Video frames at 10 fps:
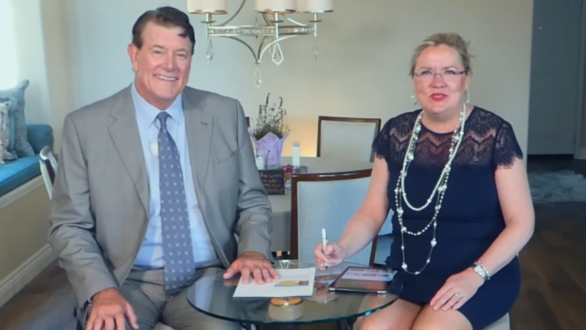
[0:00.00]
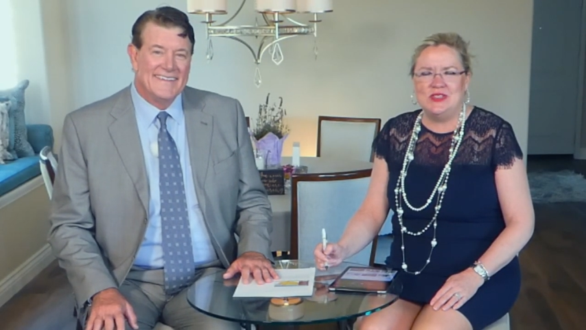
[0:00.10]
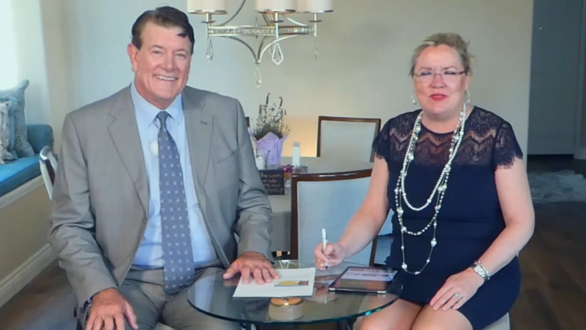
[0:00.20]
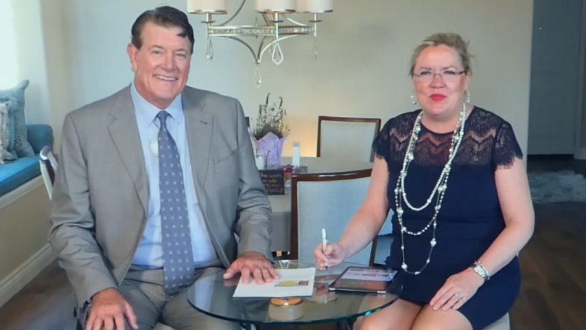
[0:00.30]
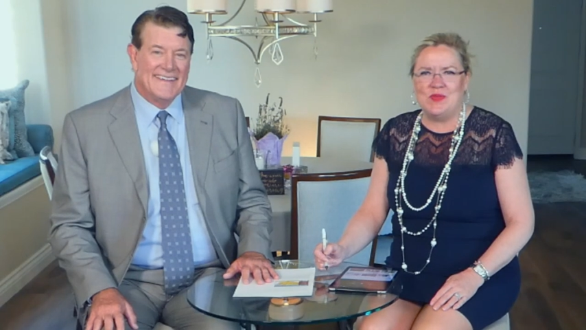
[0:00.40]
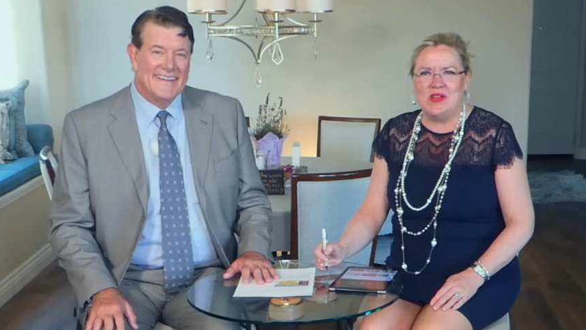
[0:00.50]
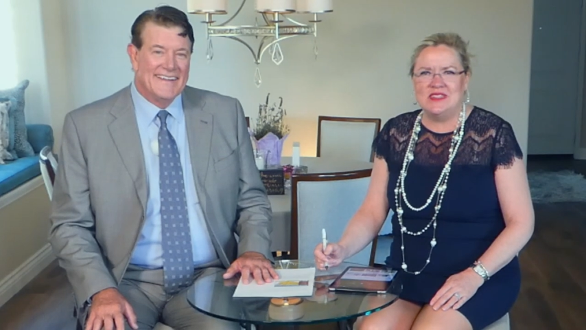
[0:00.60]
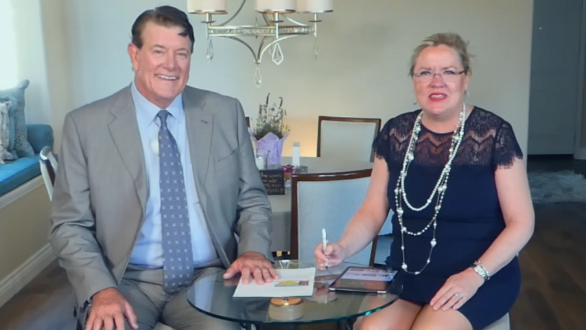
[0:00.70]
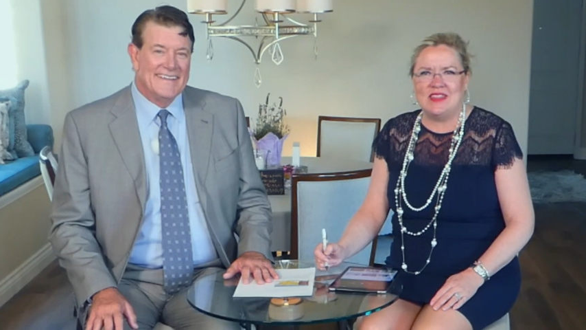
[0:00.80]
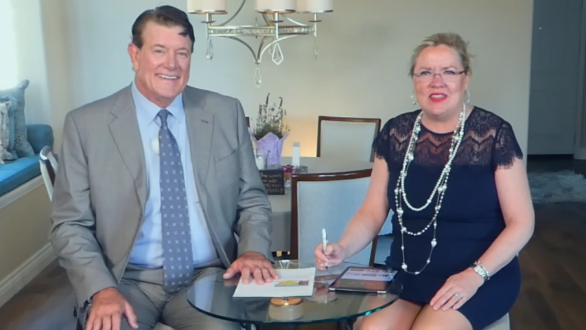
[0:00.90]
Speaker 1: different ones
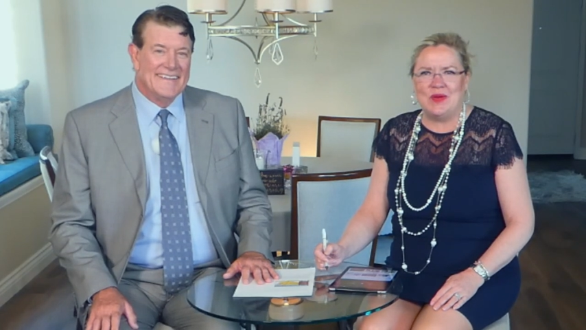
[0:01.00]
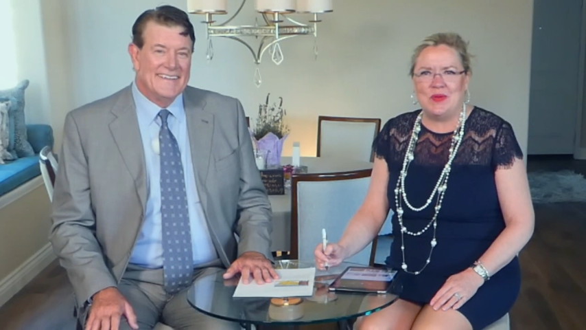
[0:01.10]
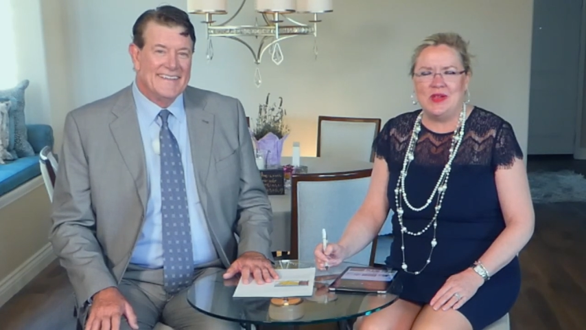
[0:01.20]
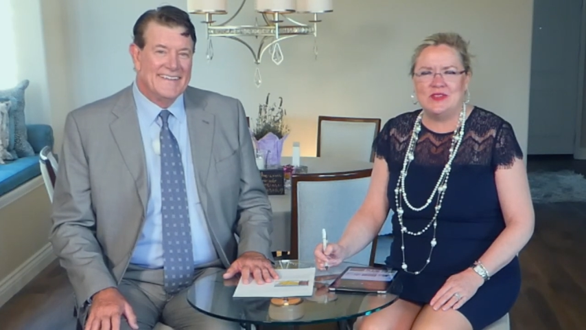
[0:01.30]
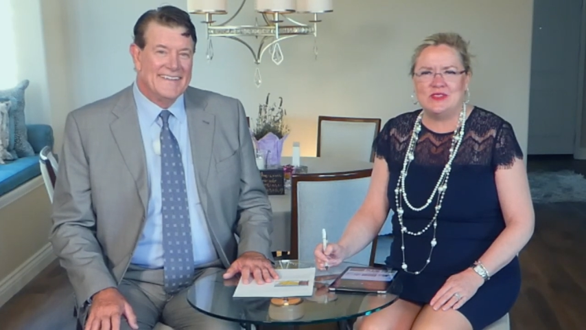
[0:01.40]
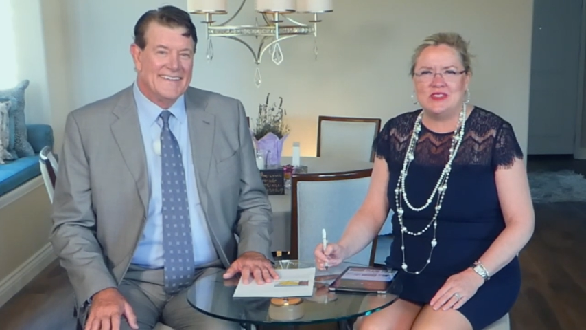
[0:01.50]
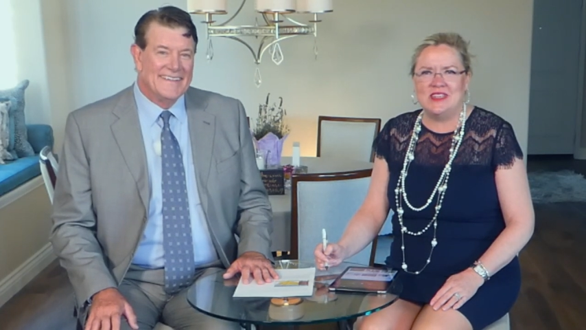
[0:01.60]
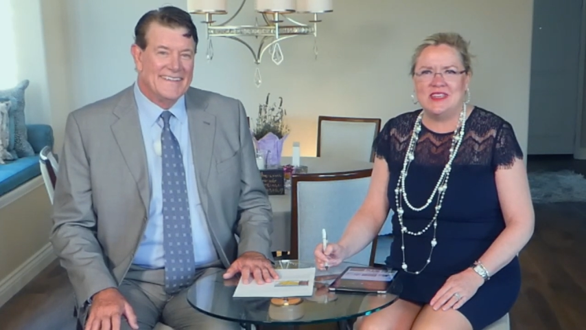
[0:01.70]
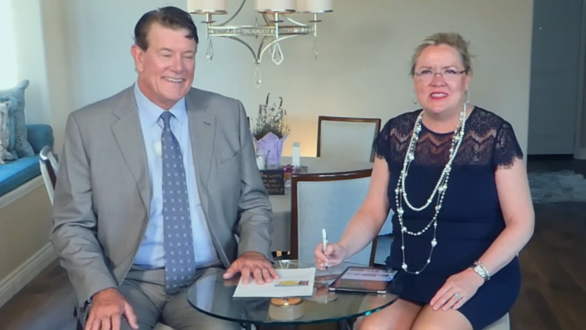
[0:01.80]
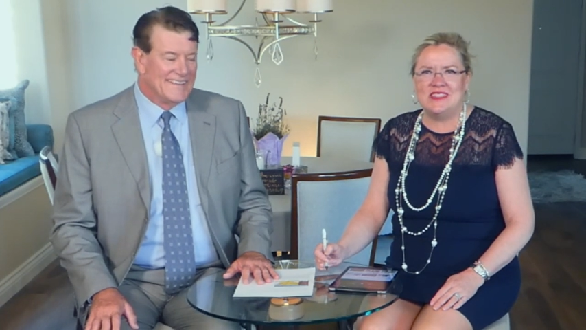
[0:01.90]
that I thought were interesting
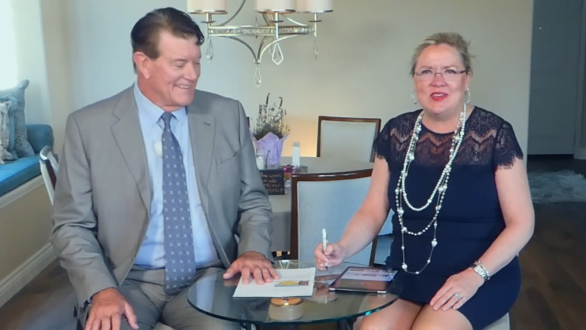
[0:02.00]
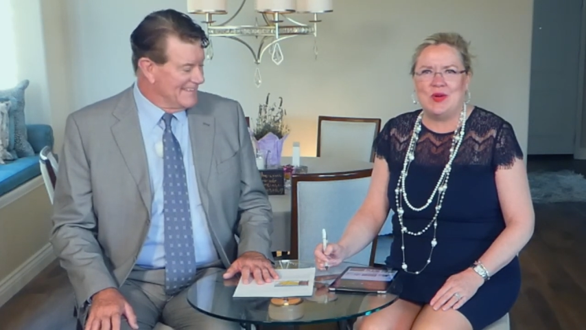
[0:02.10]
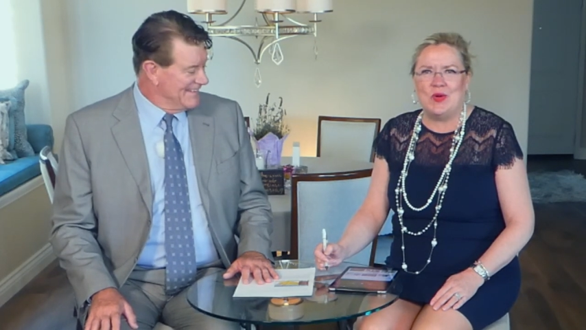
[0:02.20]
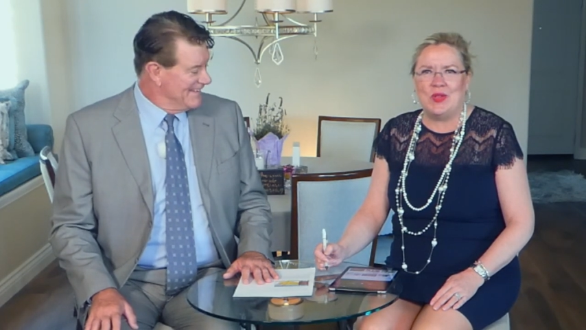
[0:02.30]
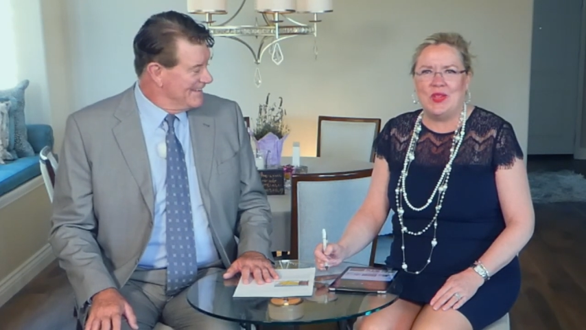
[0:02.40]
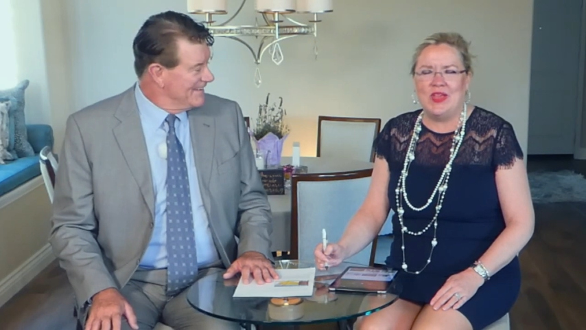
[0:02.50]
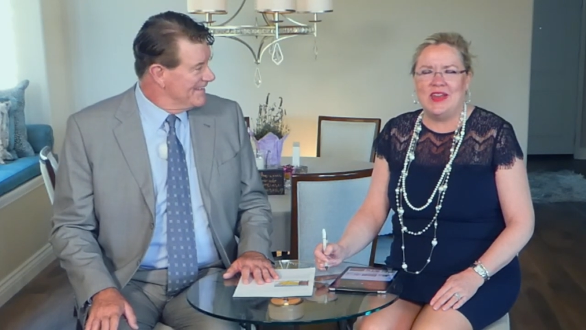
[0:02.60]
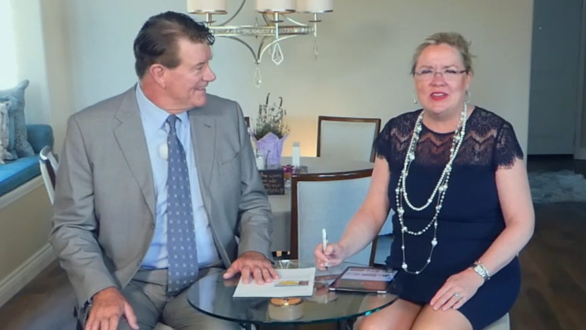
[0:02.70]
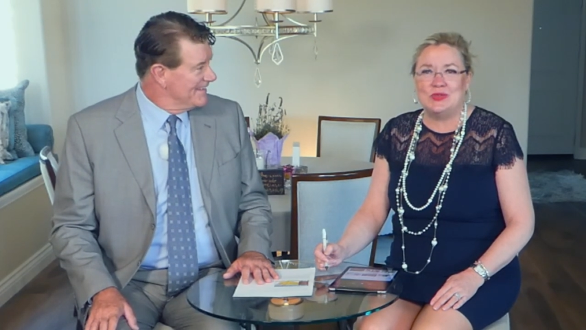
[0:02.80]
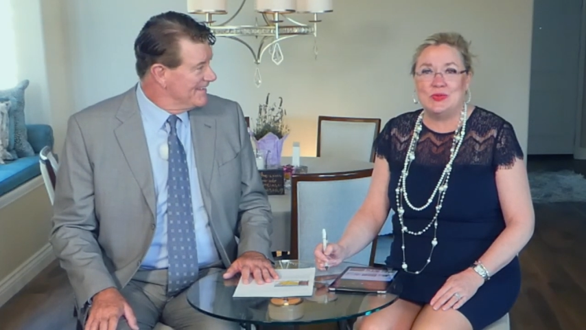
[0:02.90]
because they
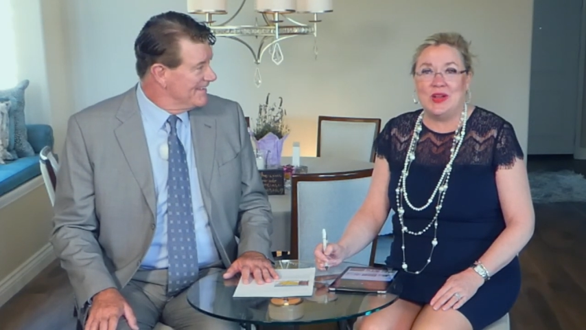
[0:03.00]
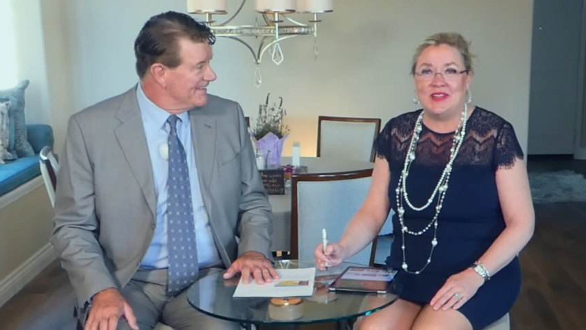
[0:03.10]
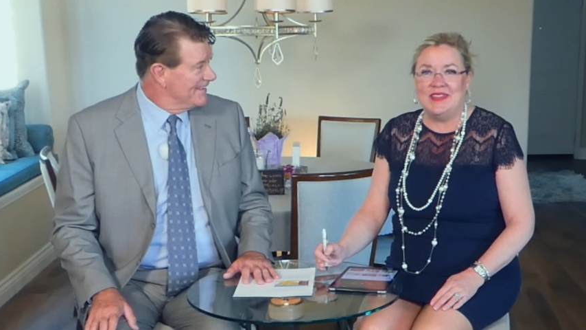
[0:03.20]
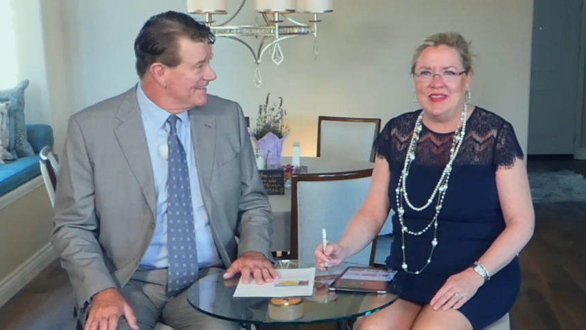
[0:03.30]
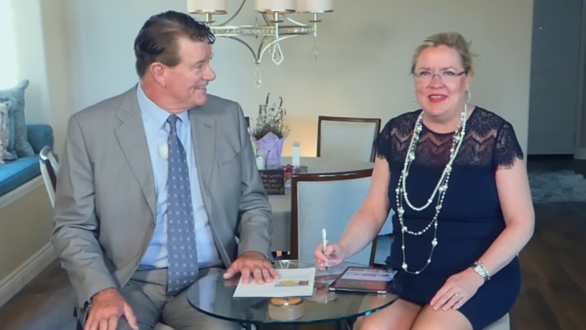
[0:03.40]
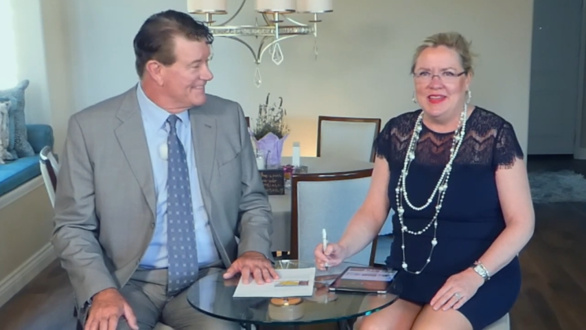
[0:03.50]
correlated directly